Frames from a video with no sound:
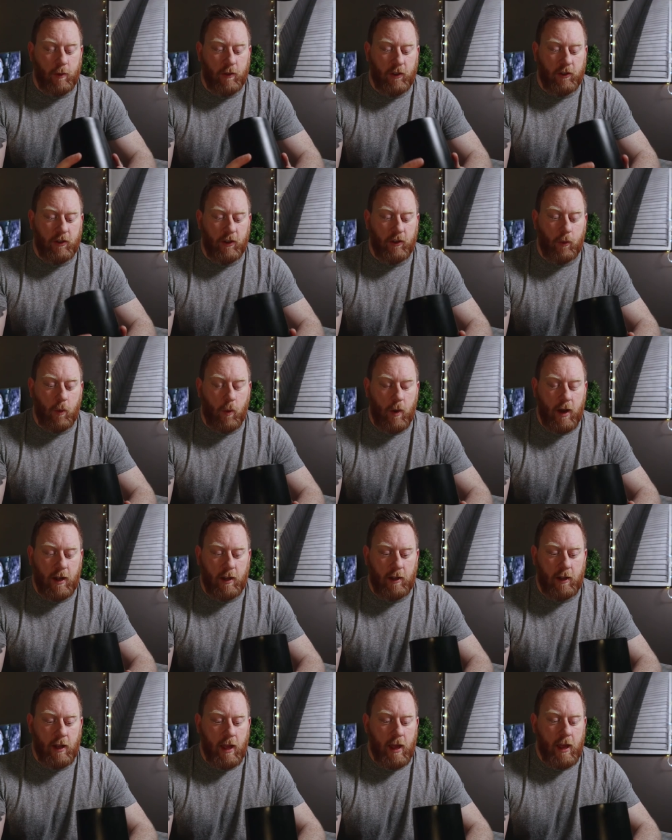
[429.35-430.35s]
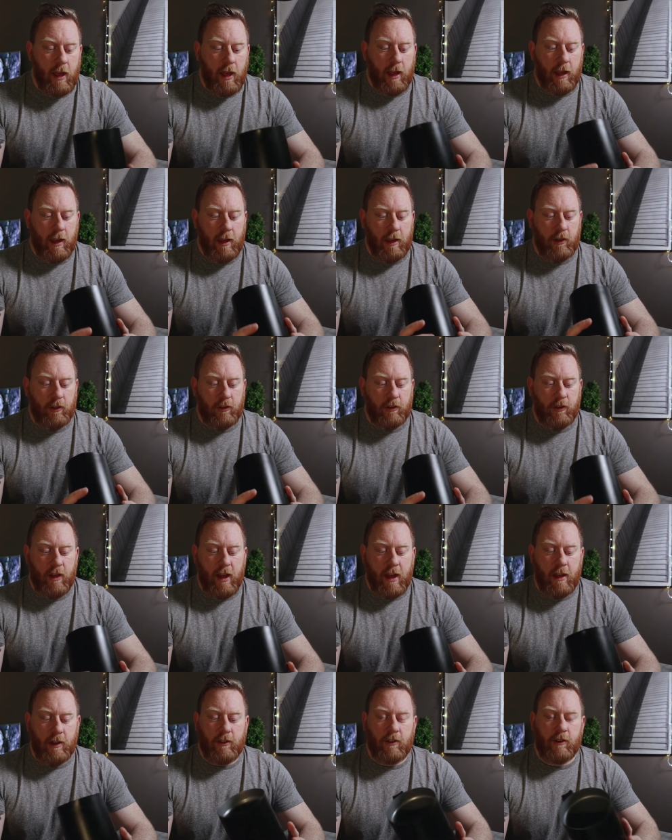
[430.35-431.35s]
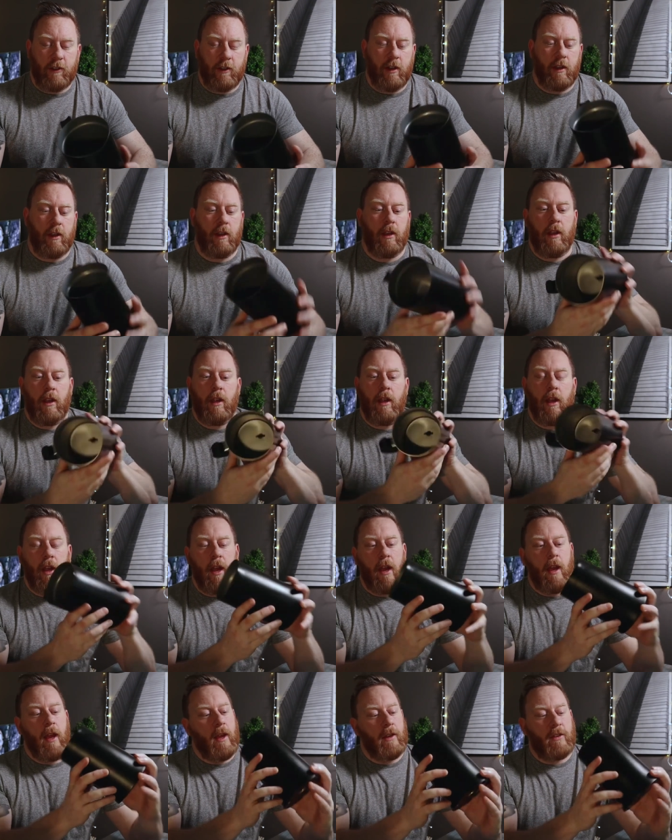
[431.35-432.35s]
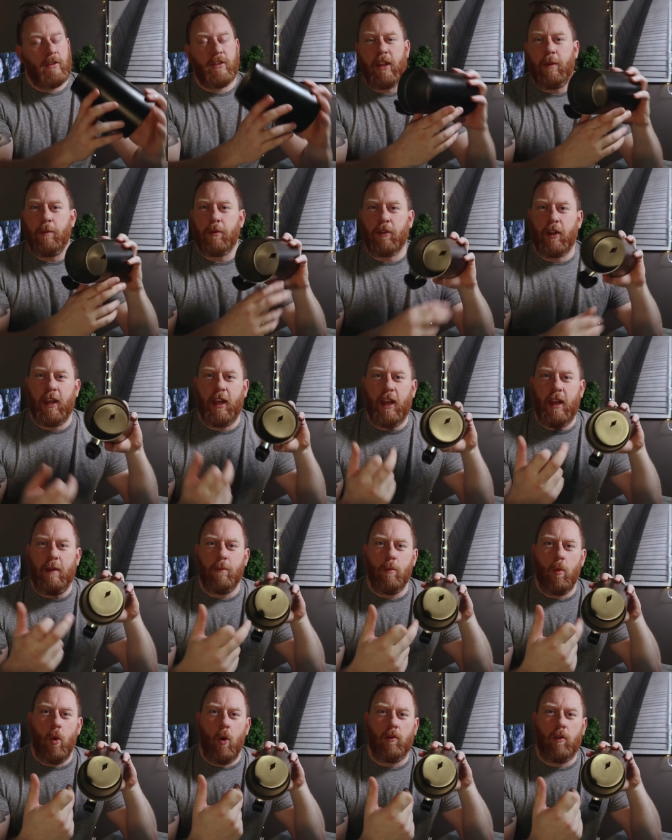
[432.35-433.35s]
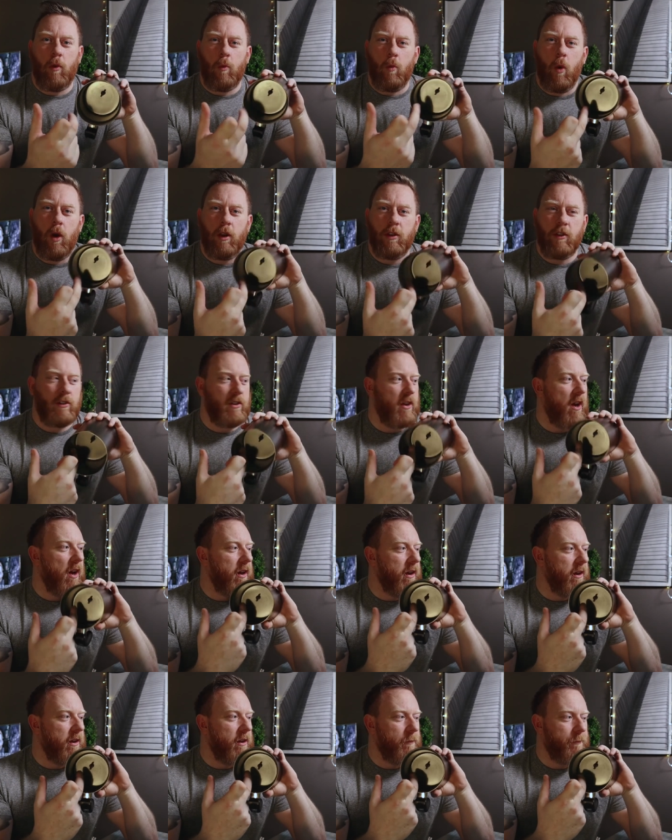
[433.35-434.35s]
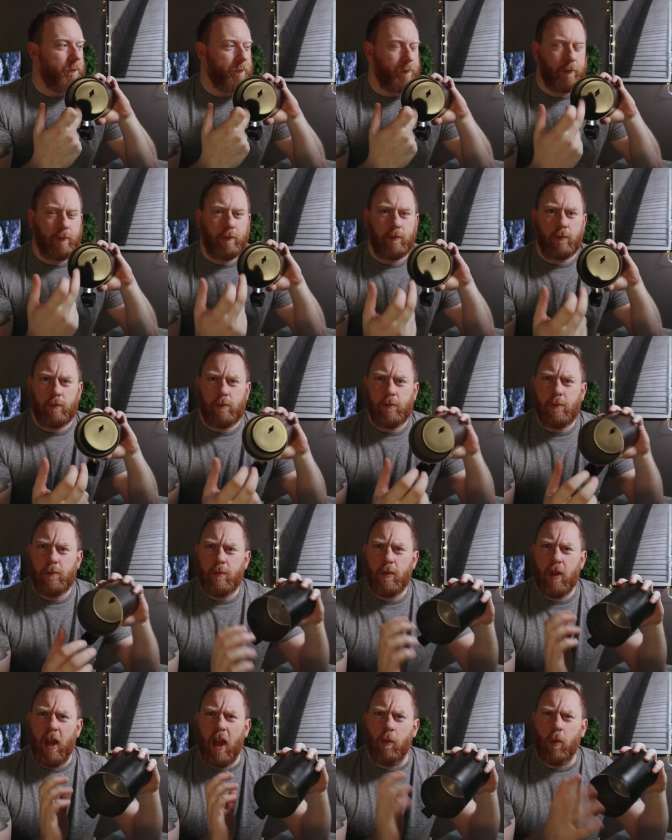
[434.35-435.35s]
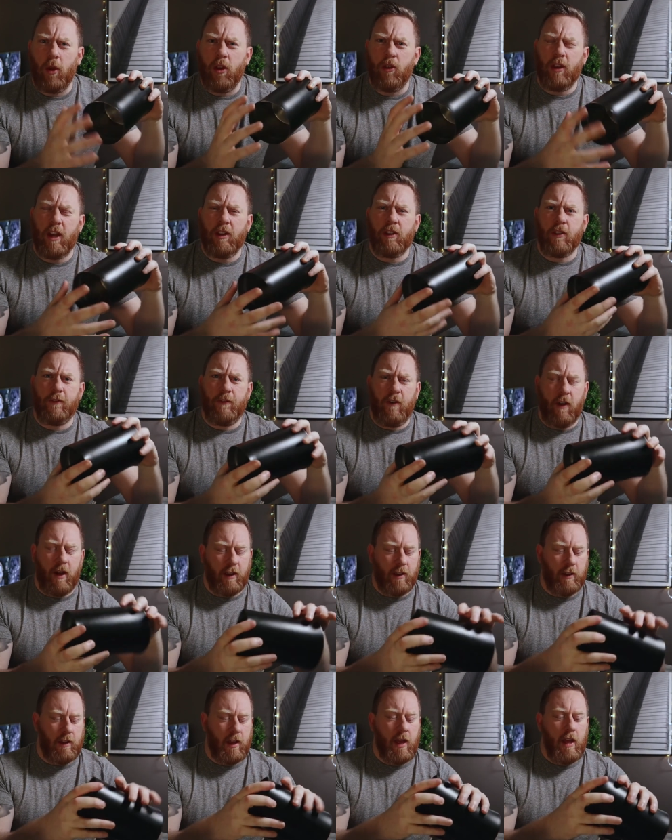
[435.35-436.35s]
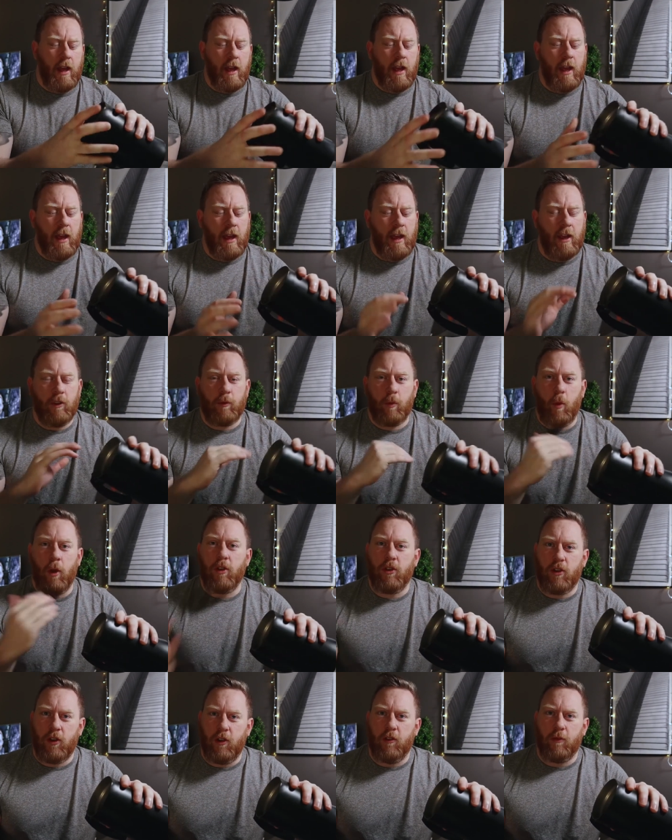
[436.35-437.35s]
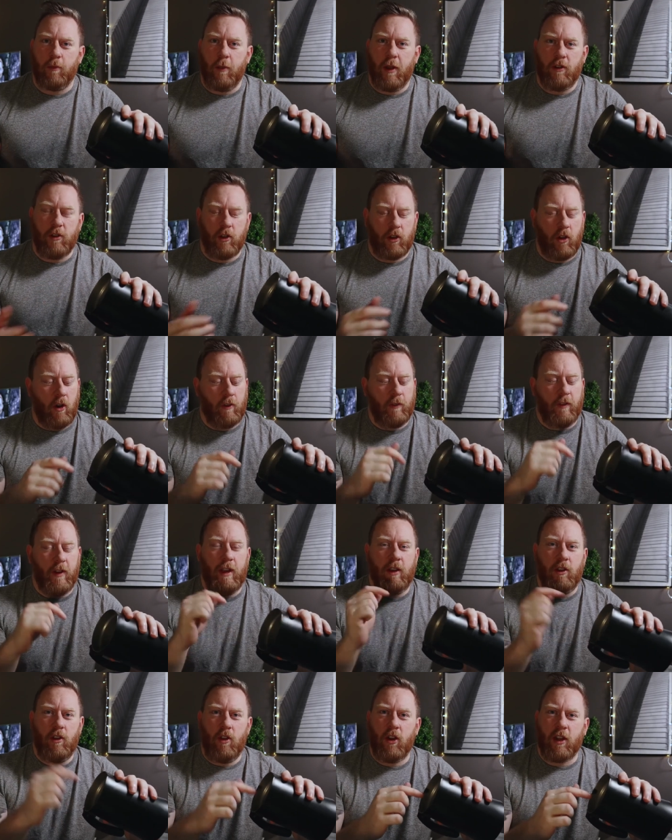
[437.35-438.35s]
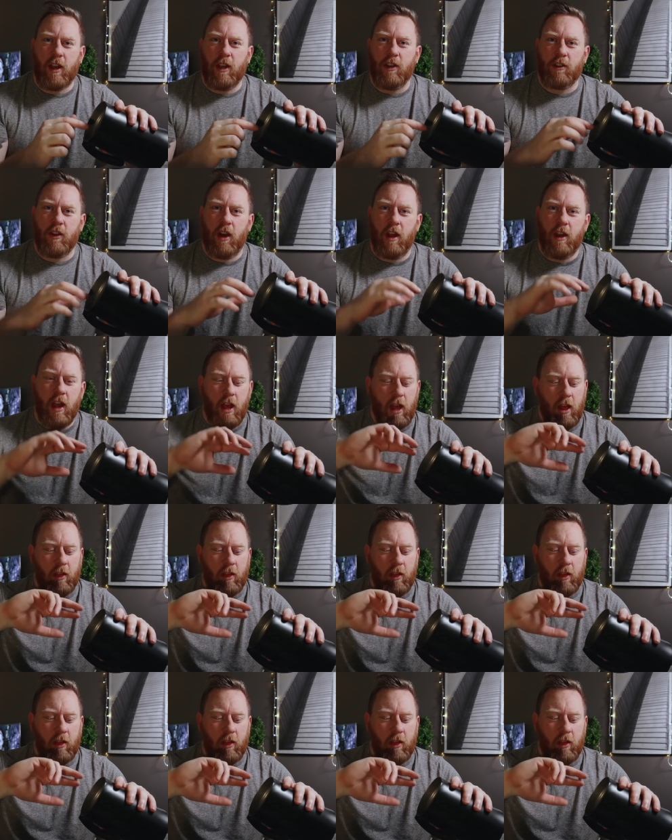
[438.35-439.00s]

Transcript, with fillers: with this as well is that it seems to heat more on one side. And what you tend to find is once you've made your coffee and you look inside,